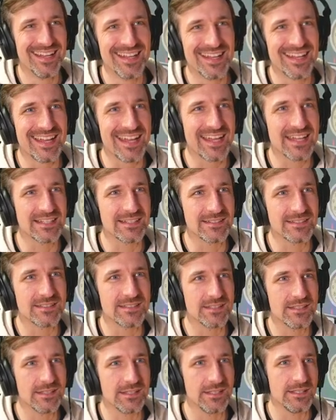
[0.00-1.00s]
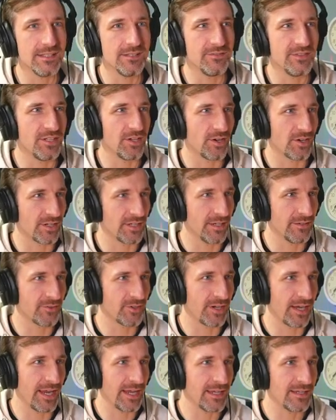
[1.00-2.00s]
and the VR cover
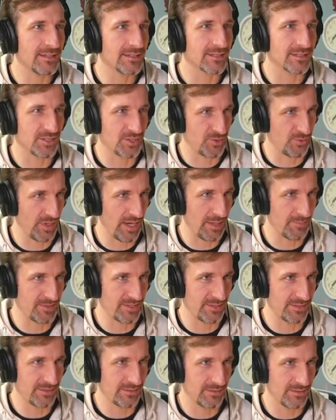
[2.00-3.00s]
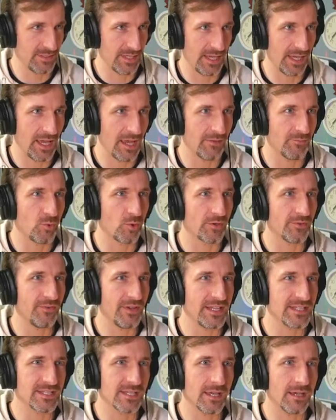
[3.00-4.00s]
hand straps. I have more
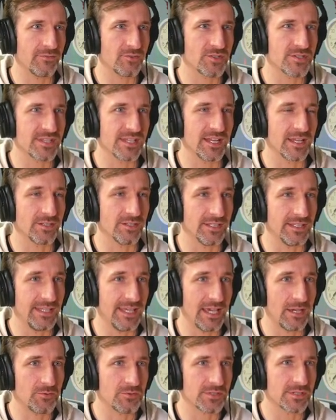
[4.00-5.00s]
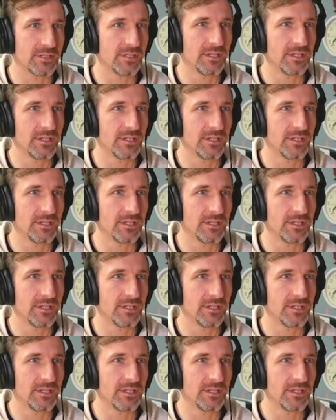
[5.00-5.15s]
face covers than I could count.